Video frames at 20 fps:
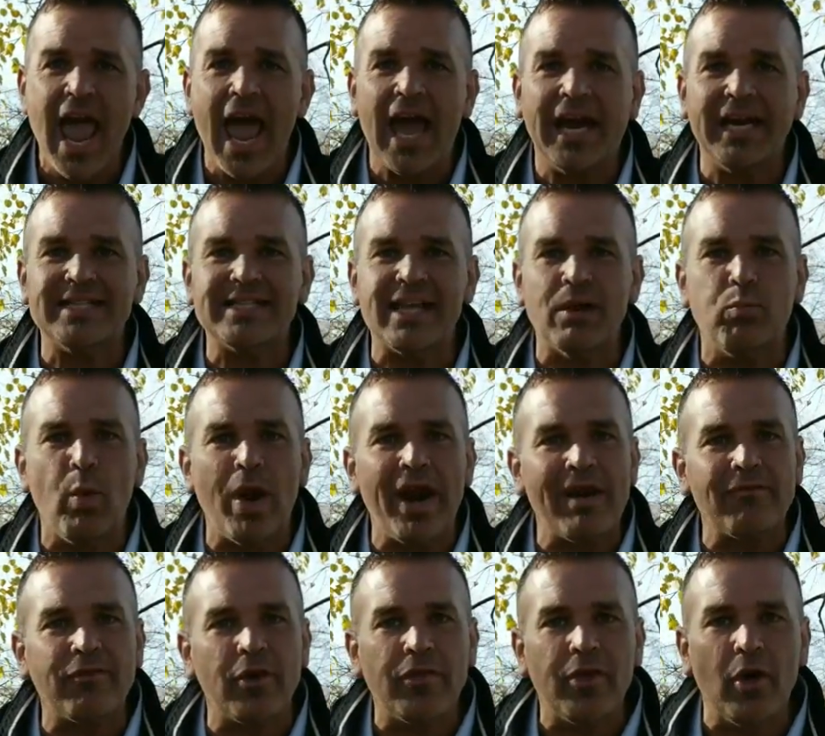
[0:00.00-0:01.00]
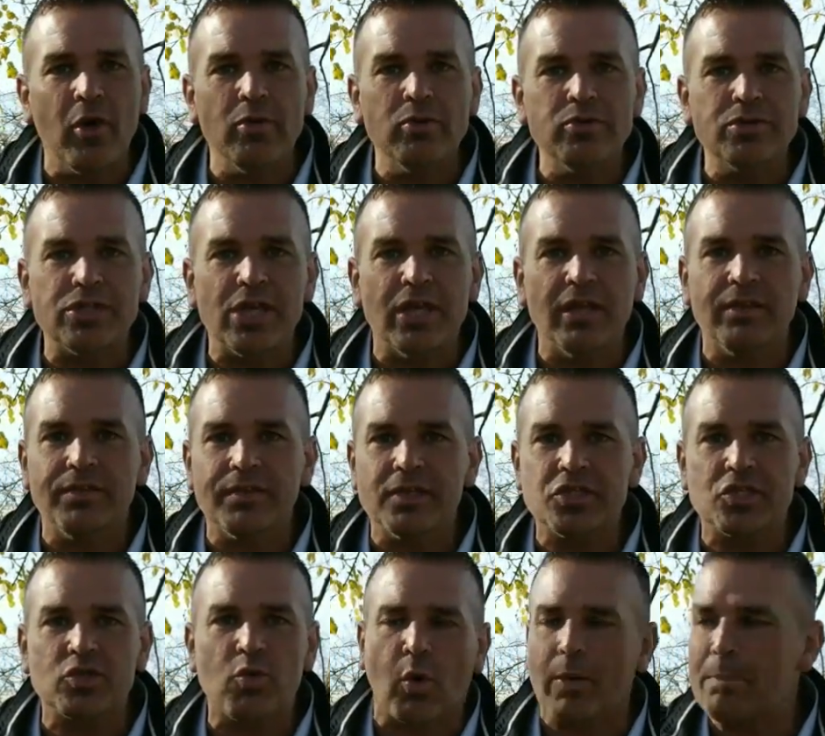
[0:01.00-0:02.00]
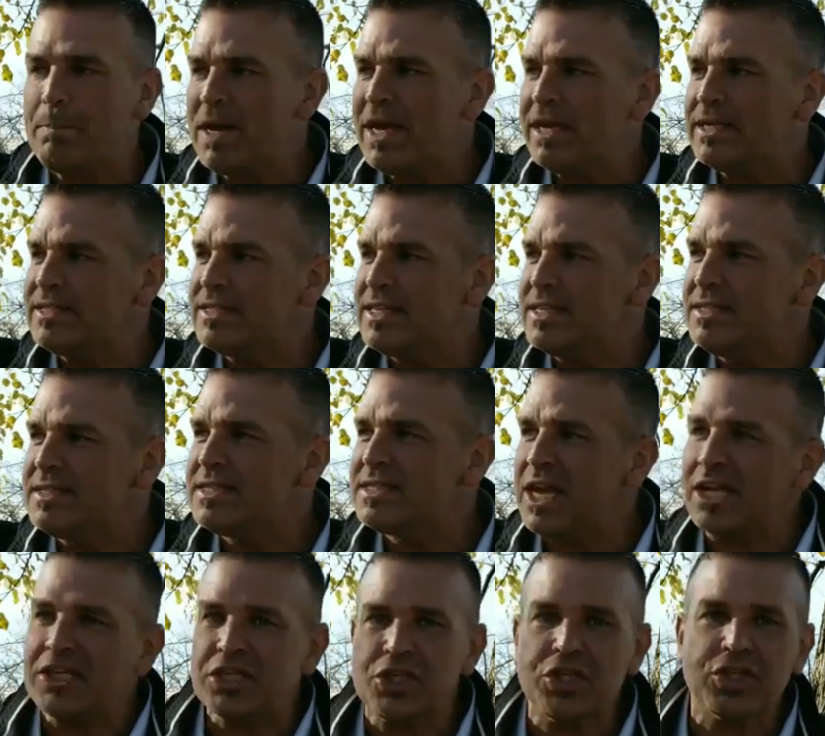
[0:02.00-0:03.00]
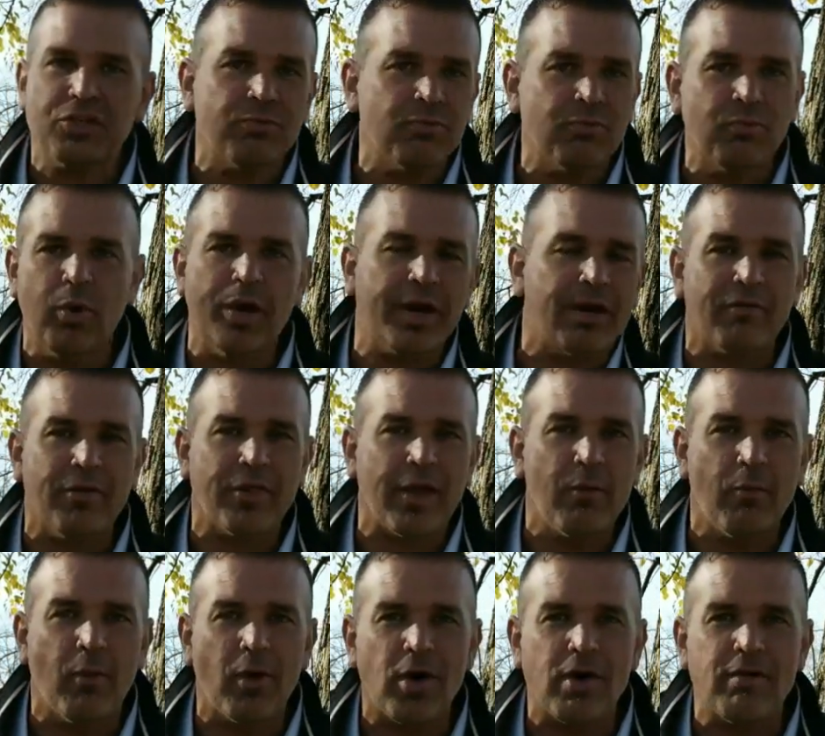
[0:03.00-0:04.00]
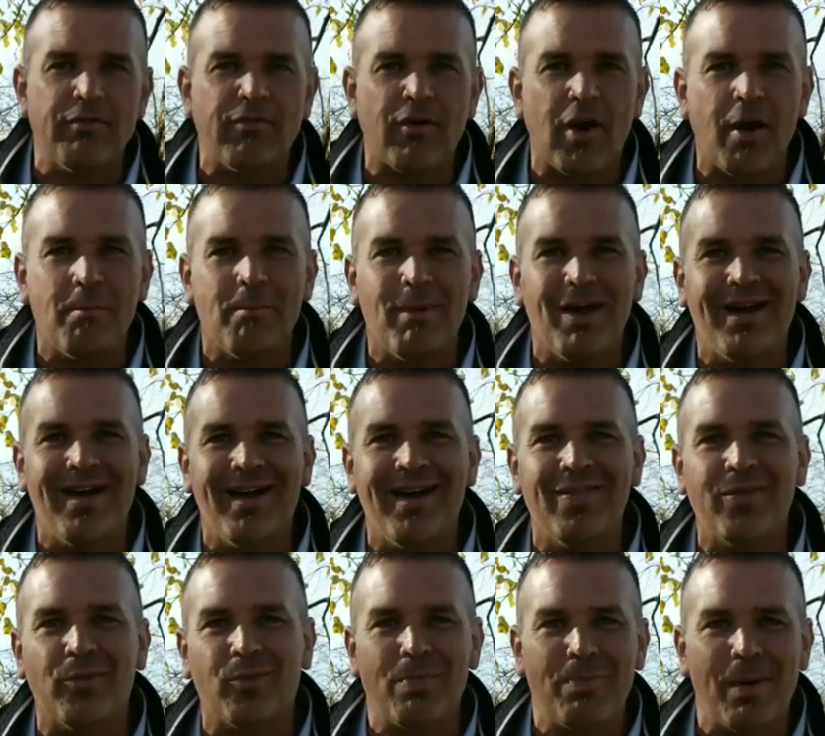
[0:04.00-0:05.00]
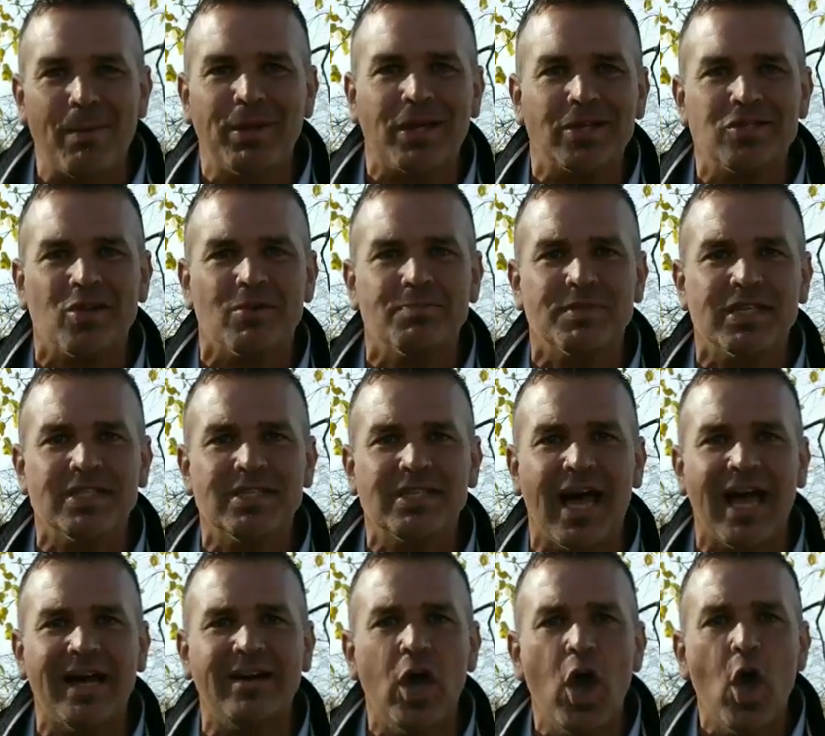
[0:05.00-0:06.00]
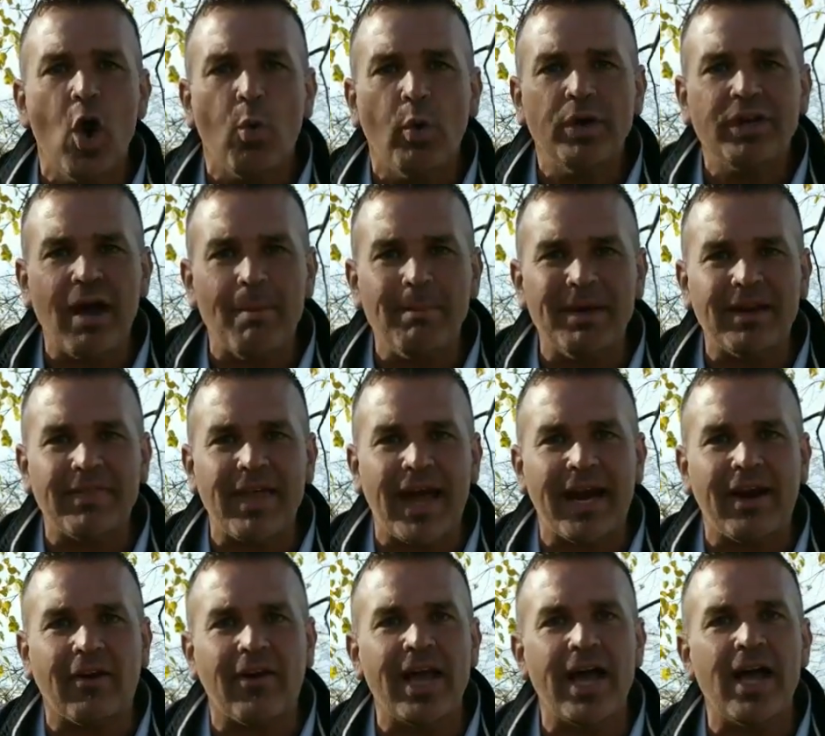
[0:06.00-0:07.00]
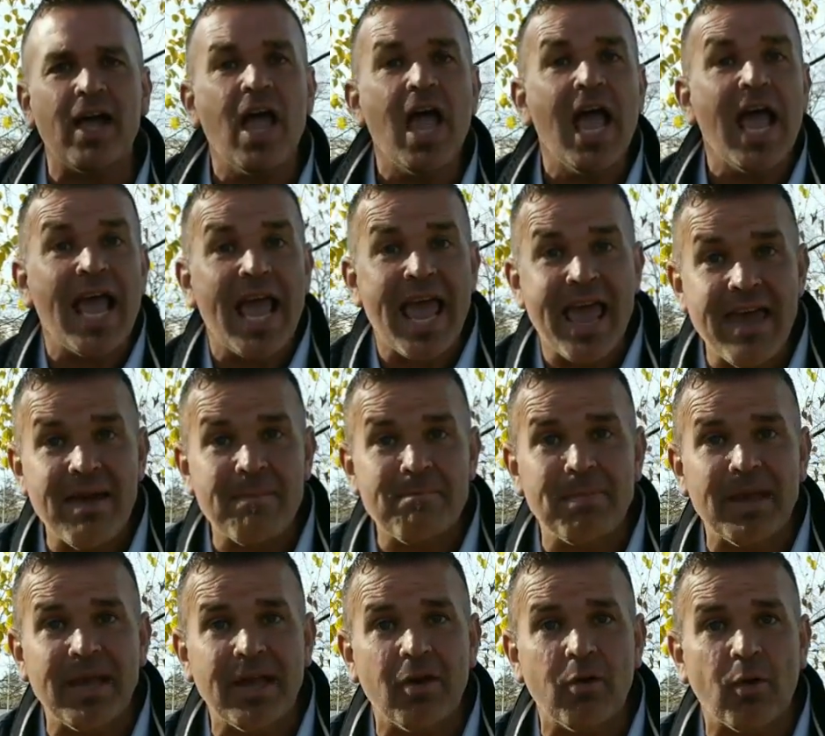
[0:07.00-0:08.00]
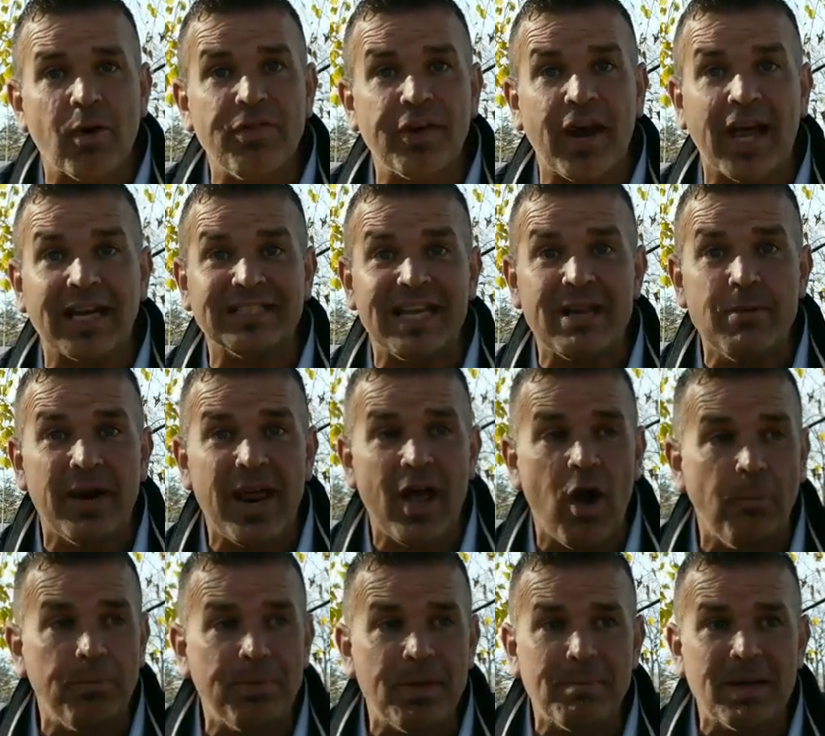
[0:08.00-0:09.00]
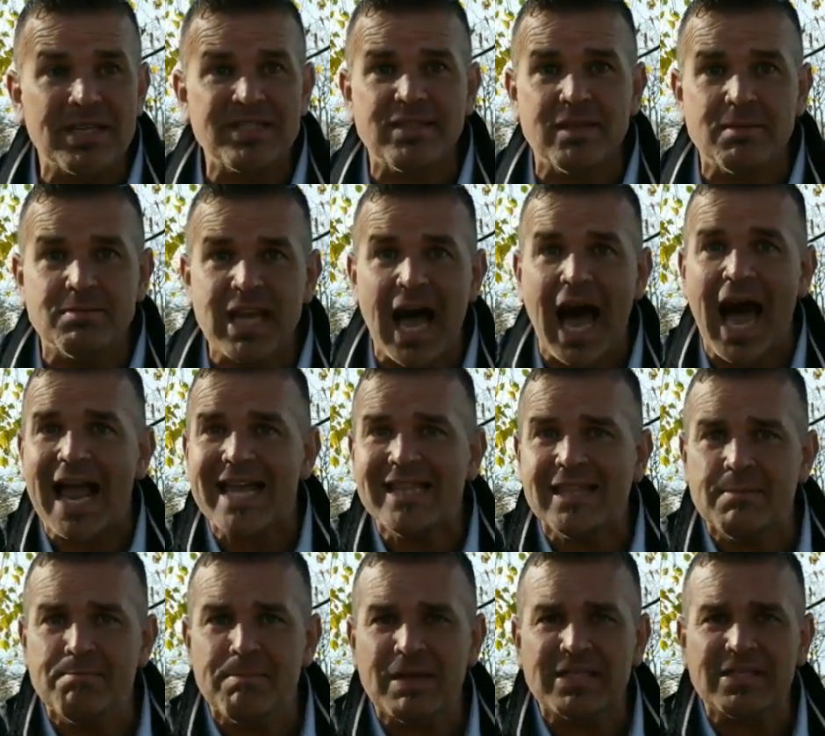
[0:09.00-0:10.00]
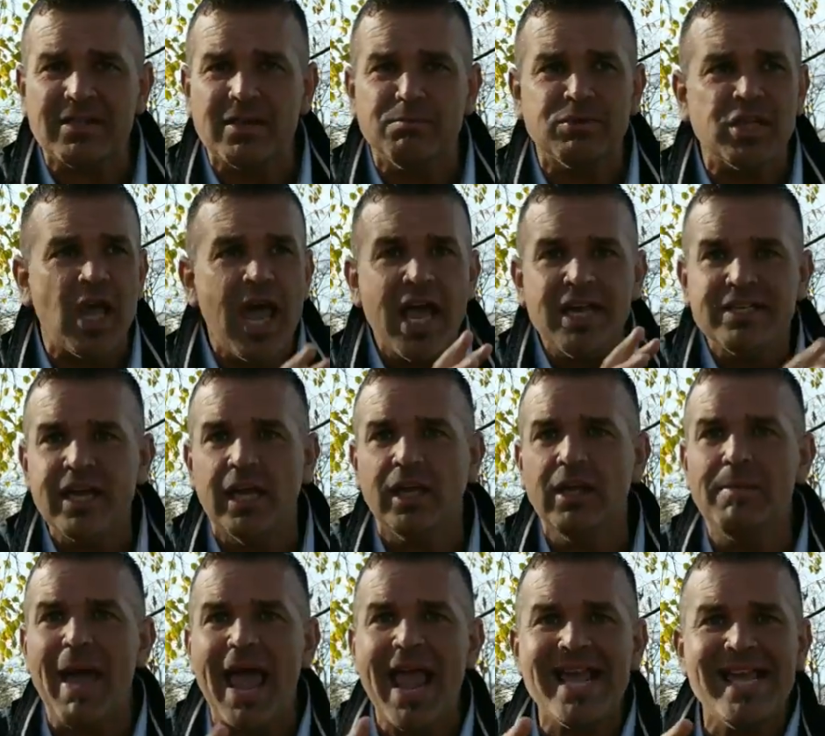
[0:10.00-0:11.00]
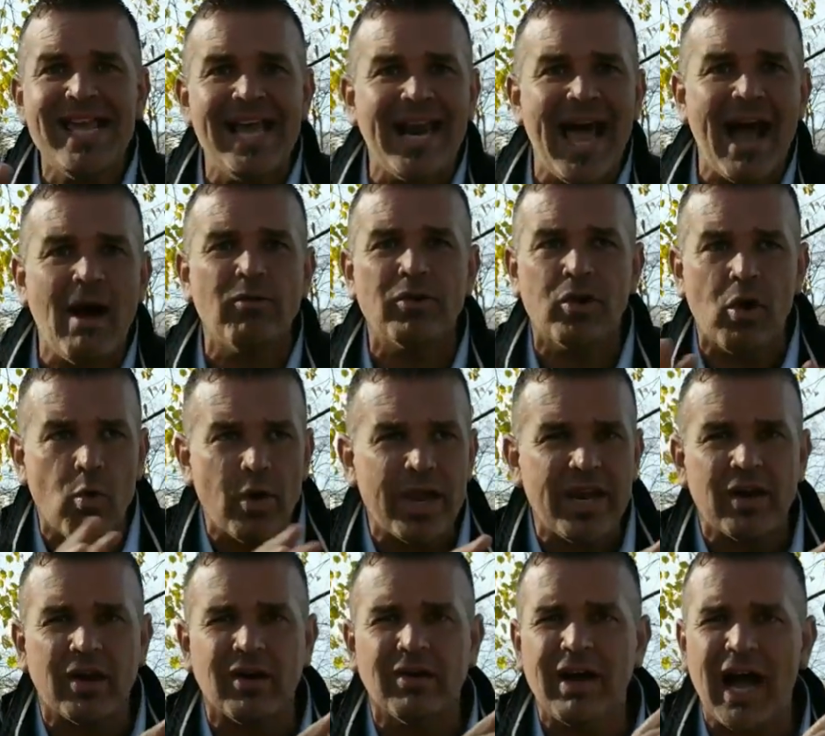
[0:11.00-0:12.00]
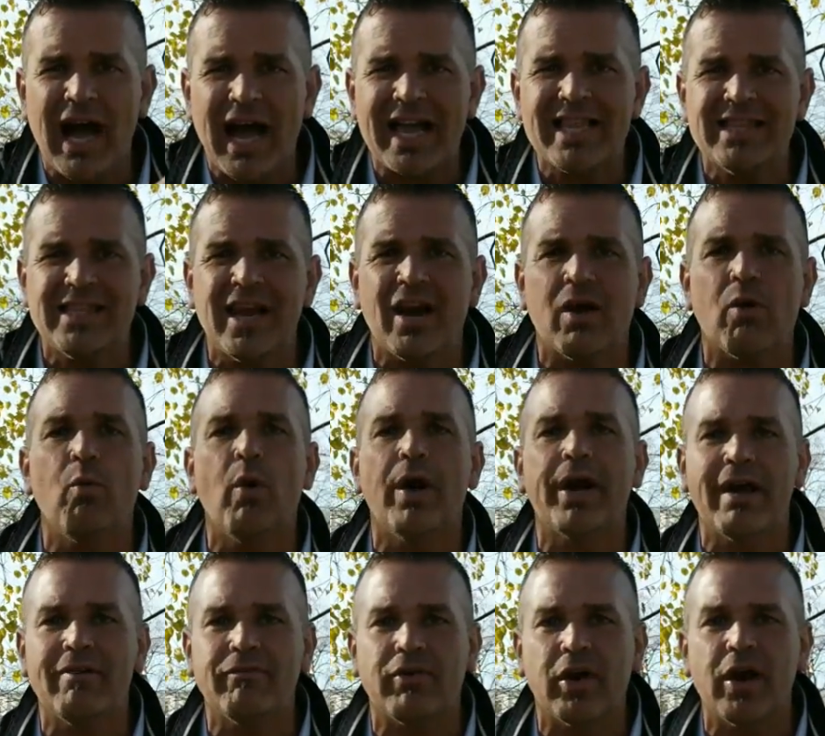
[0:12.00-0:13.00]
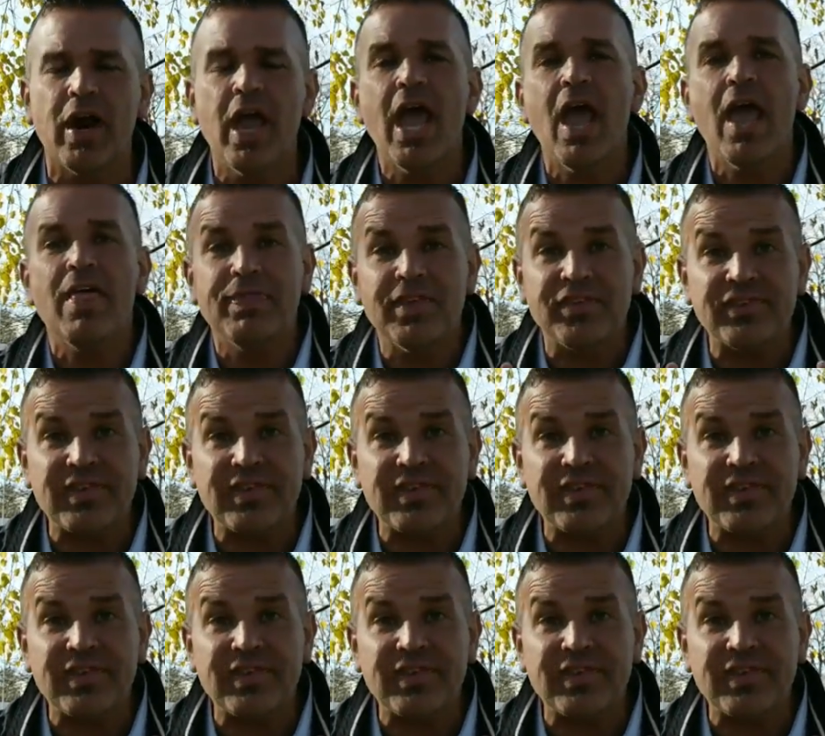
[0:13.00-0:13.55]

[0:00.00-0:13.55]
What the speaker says: And he said, whenever the scorpions and such, whatever they were from the Republika Srpska side, would come into that area, him being an Orthodox, he would help the Muslims, hide the Muslims, tell them, hey, get out, go here, hide there, whatever. The